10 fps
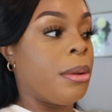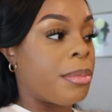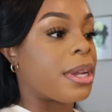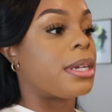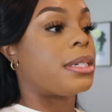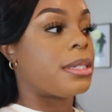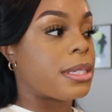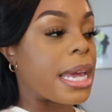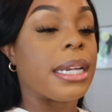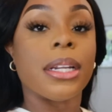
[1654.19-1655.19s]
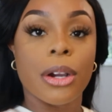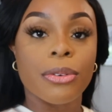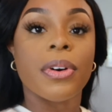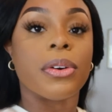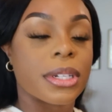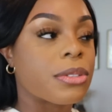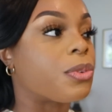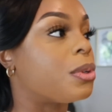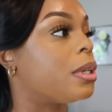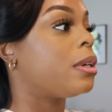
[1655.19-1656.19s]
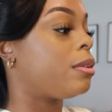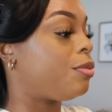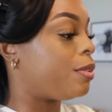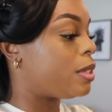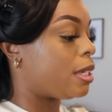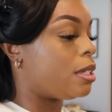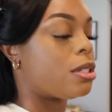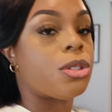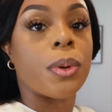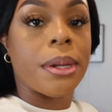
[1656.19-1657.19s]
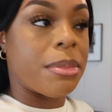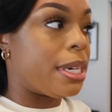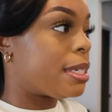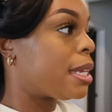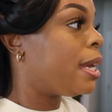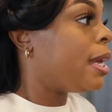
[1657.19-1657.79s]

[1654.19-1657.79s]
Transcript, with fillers: because I need to go focus for 15 to 20 minutes.